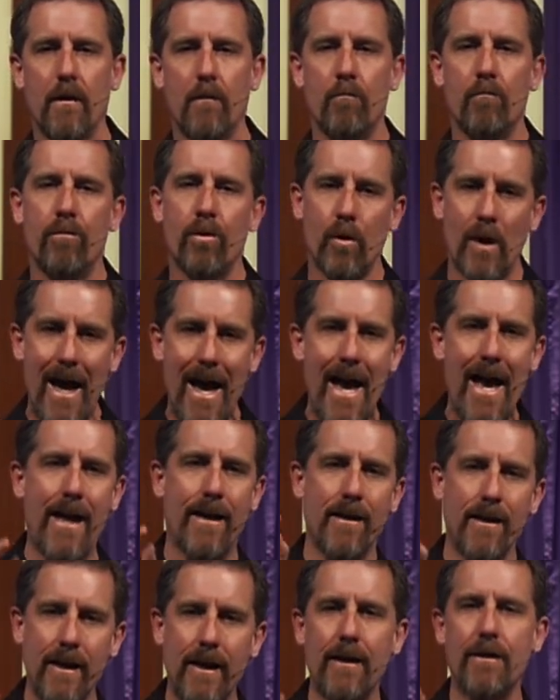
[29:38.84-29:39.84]

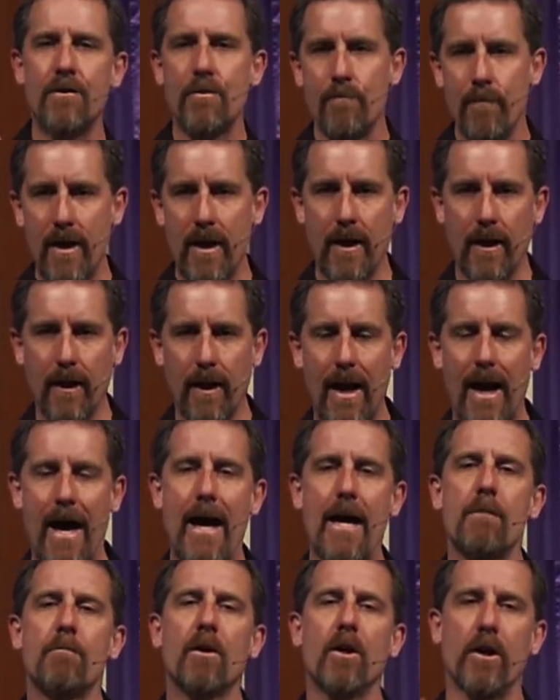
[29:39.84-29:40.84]
Brad needs me.
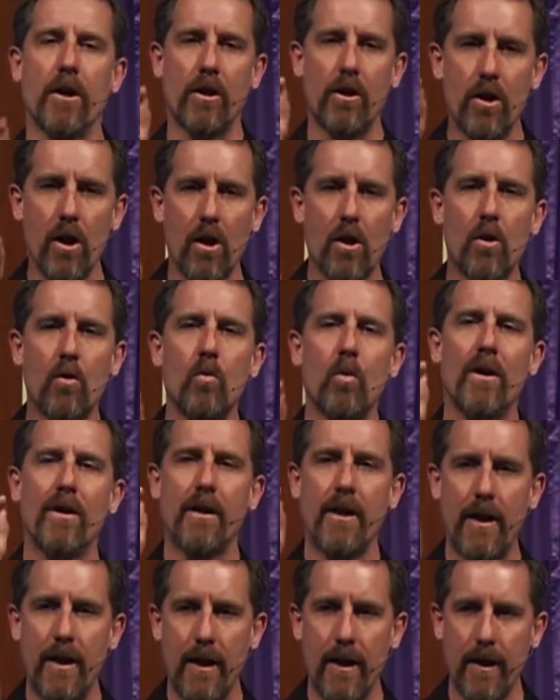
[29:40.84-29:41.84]
I am going to go where
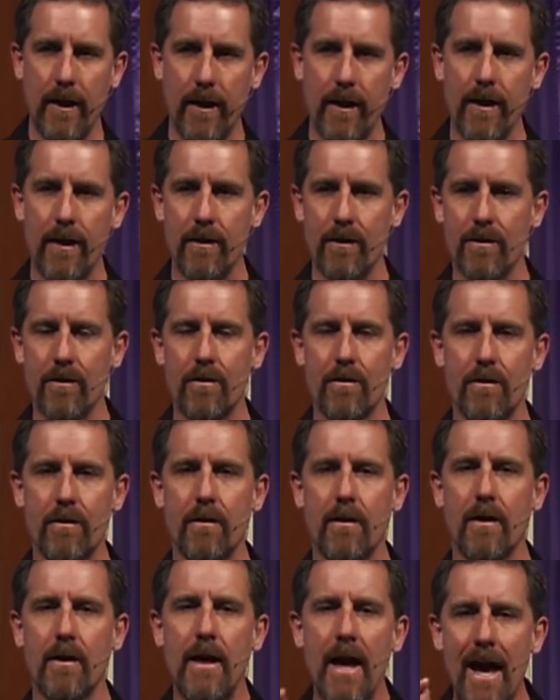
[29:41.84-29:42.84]
he is.
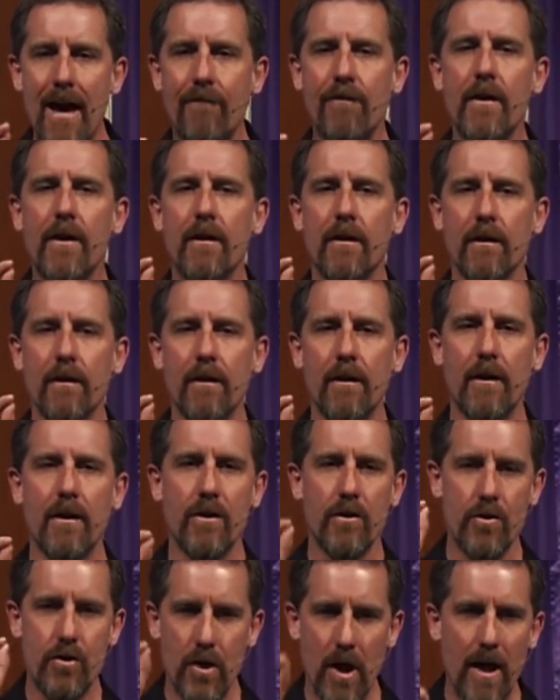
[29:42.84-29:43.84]
Kevin,
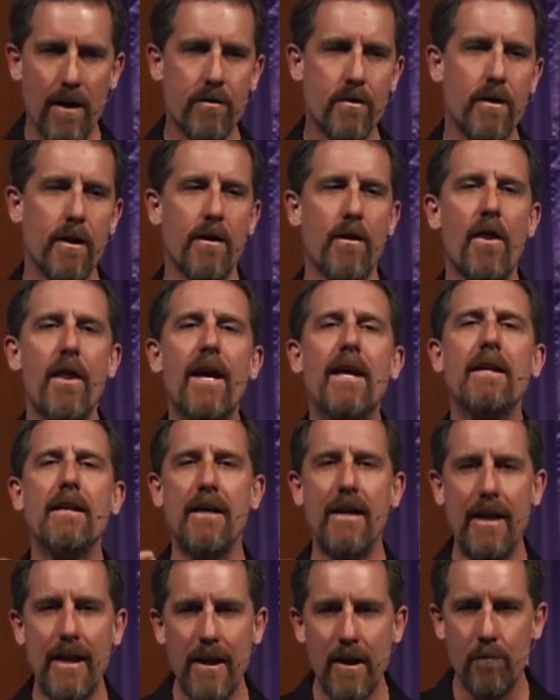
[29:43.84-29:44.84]
Justin, they
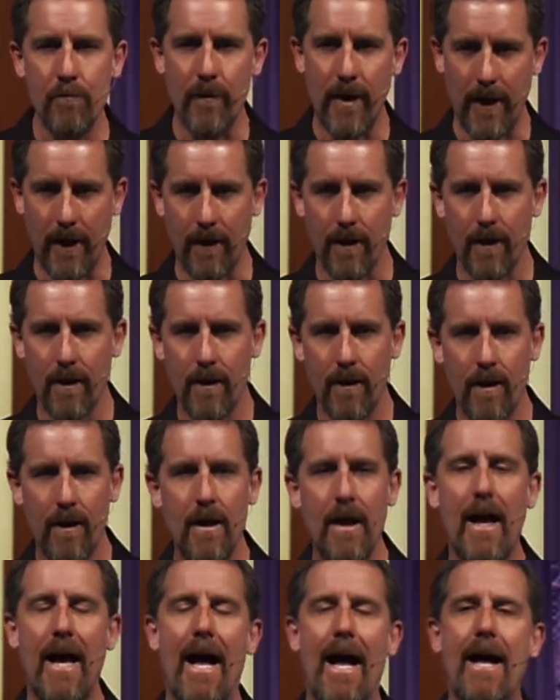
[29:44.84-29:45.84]
need me.
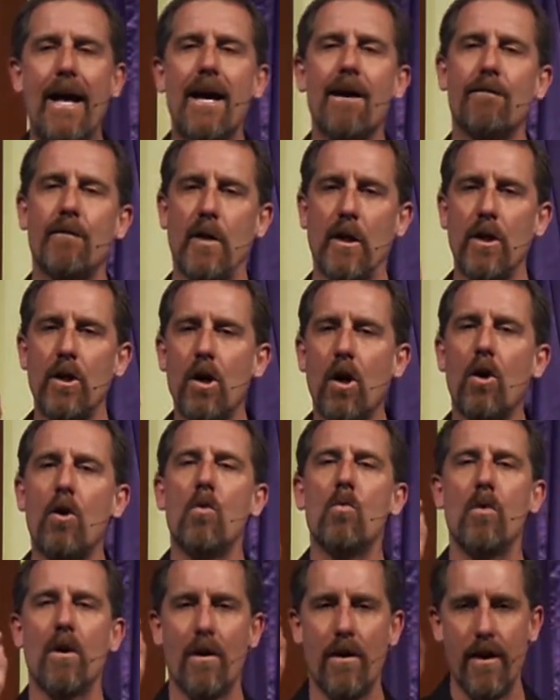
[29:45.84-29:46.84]
I have to go
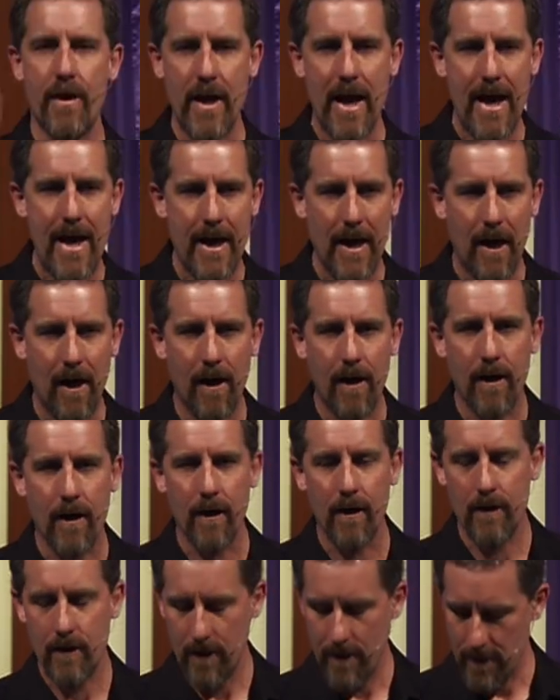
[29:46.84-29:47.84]
where they
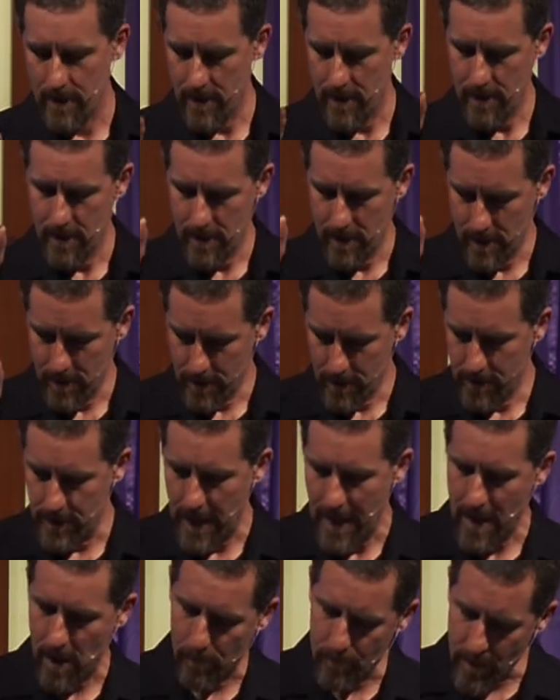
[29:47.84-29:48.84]
are
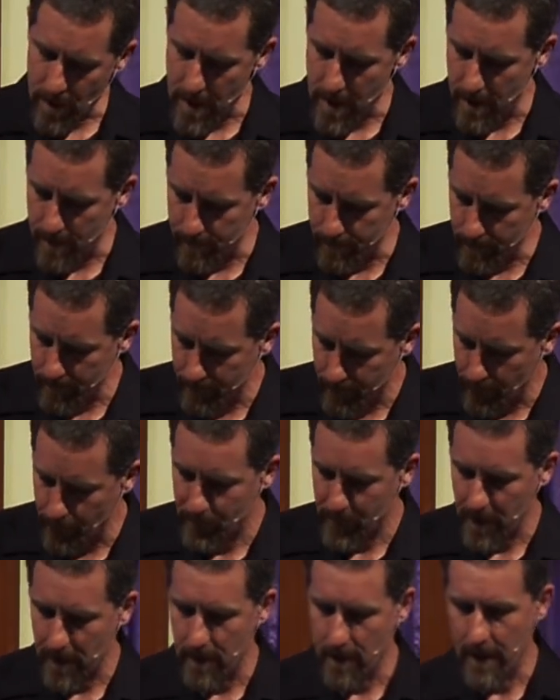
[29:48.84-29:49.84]
to help them.
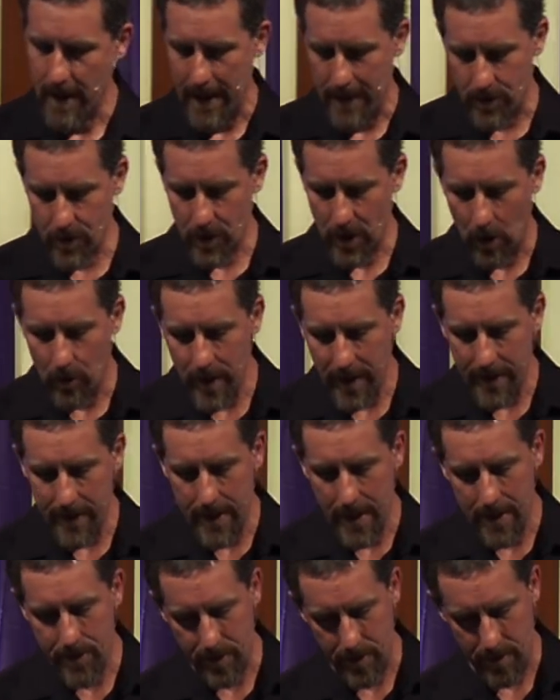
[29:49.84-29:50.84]
And so he
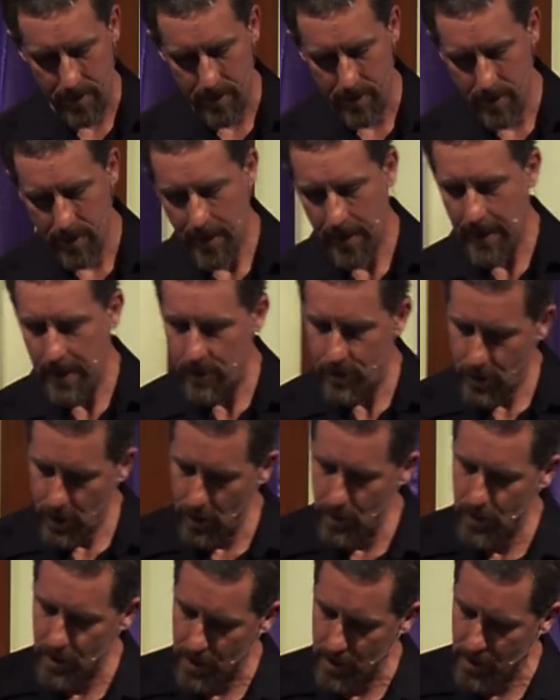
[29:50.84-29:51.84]
does it. He
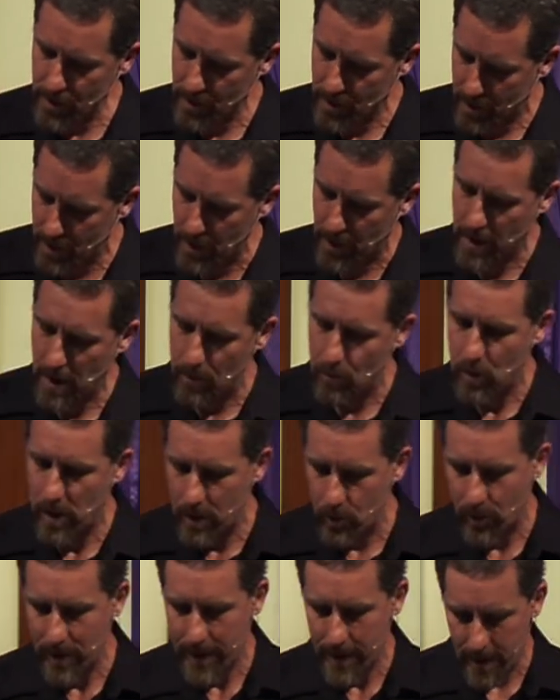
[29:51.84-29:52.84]
chooses to come
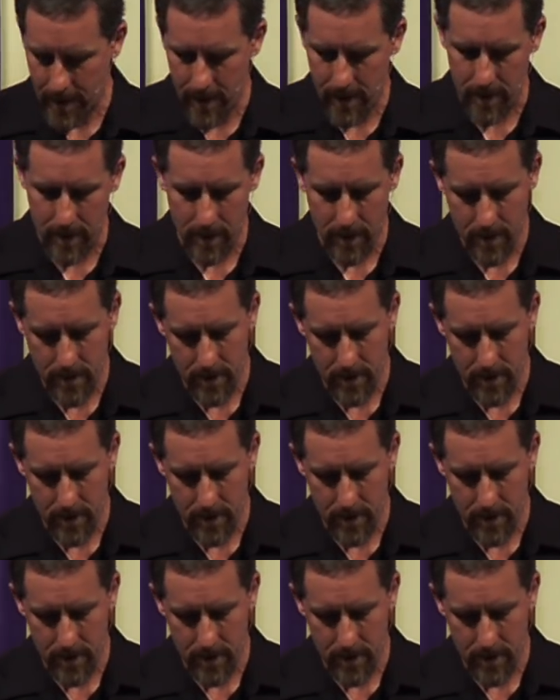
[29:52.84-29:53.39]
where we are.